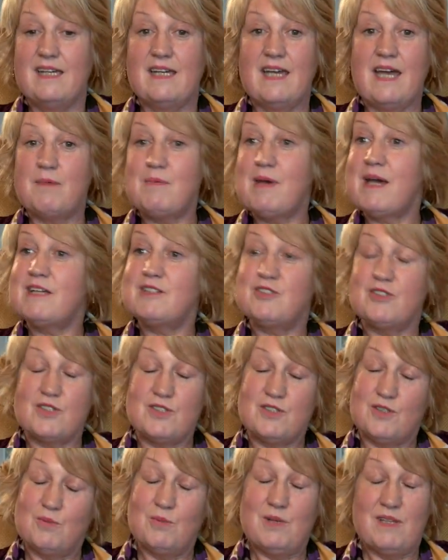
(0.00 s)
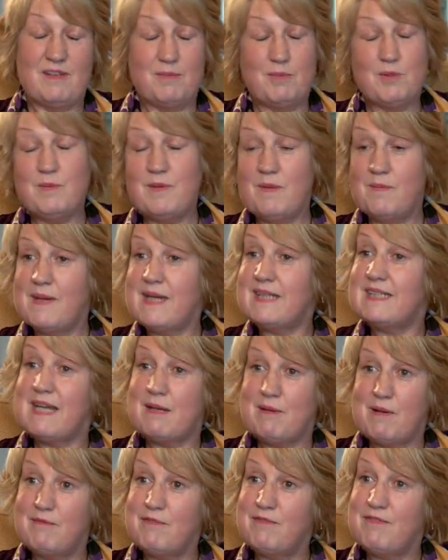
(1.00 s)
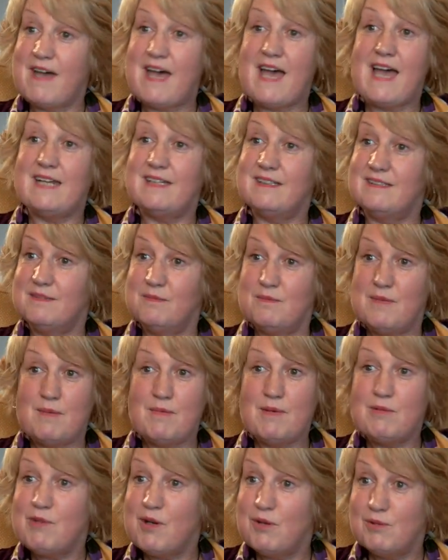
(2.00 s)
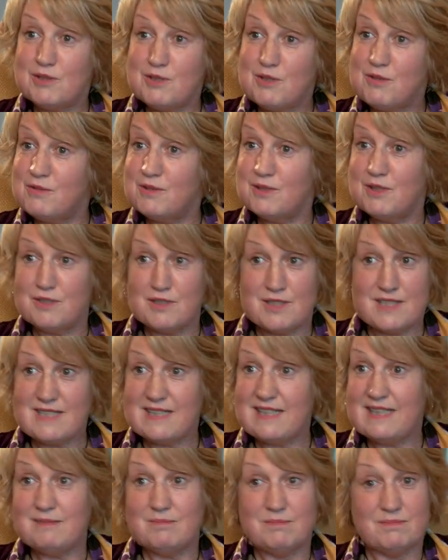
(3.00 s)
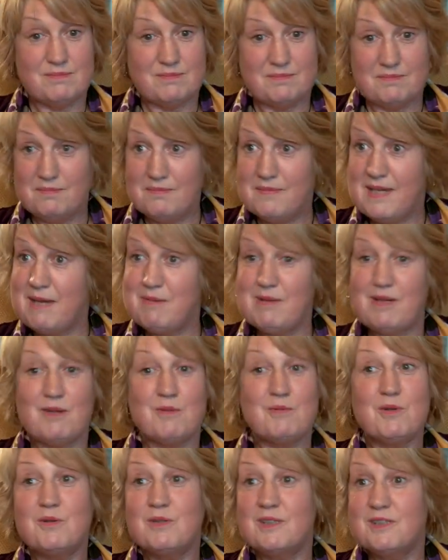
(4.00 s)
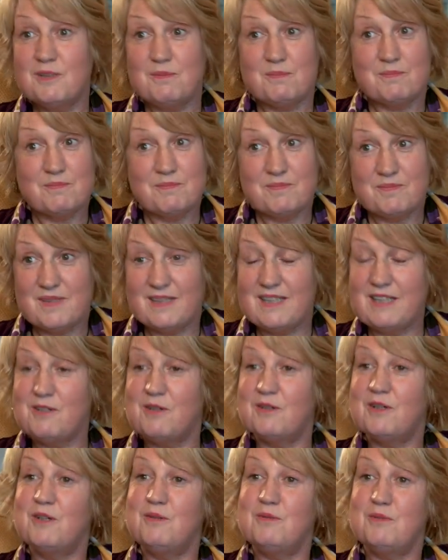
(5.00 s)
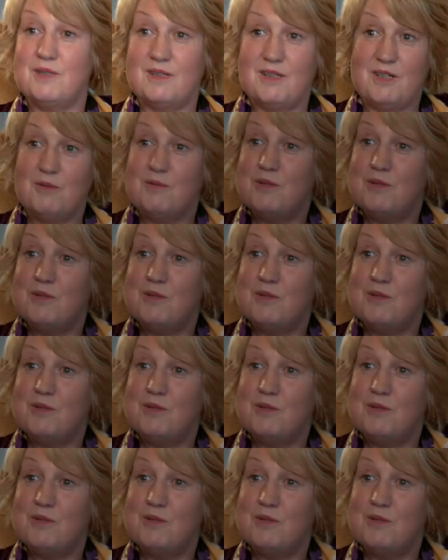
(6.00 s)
I might have just thought, well, they put me in bed now, I'm fine, and maybe rolled over and gone to sleep, maybe not woken up, who